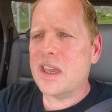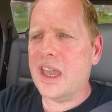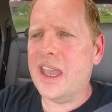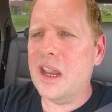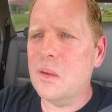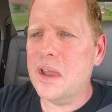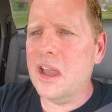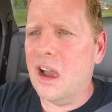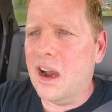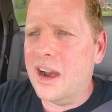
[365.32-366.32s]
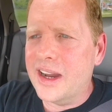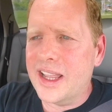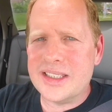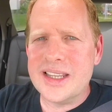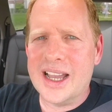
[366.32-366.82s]
Okay, here we are.
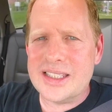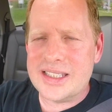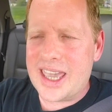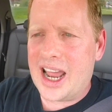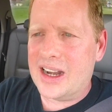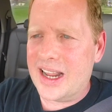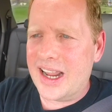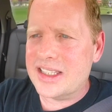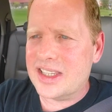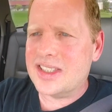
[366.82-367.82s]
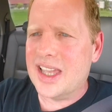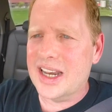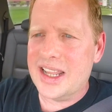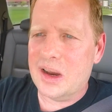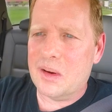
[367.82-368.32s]
It's not Saturday. It's a
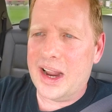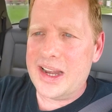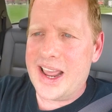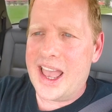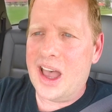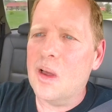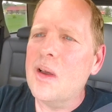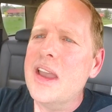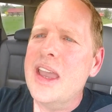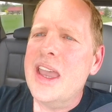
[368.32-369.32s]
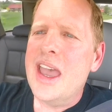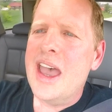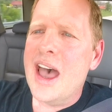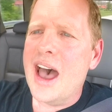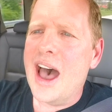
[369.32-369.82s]
Sunday right now.
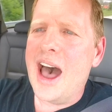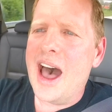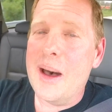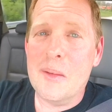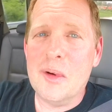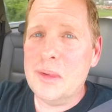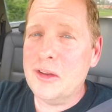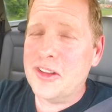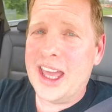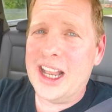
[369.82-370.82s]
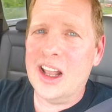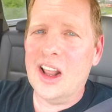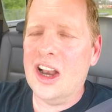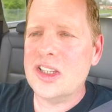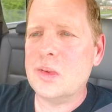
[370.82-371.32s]
I'm going to be flat
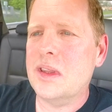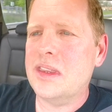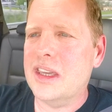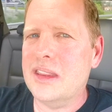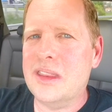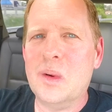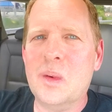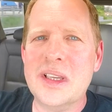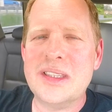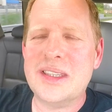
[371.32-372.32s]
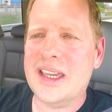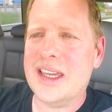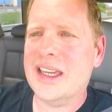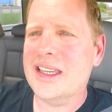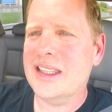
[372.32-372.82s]
out honest with you. There was
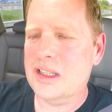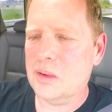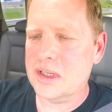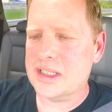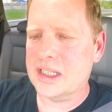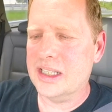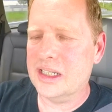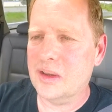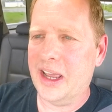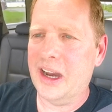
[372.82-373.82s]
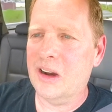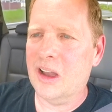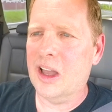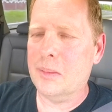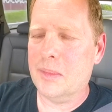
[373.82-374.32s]
a little
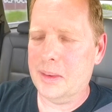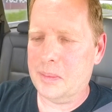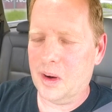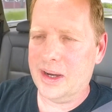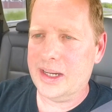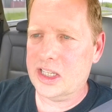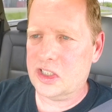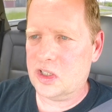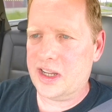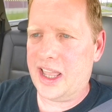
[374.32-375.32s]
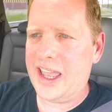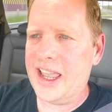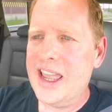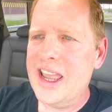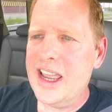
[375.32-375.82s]
error on my part yesterday.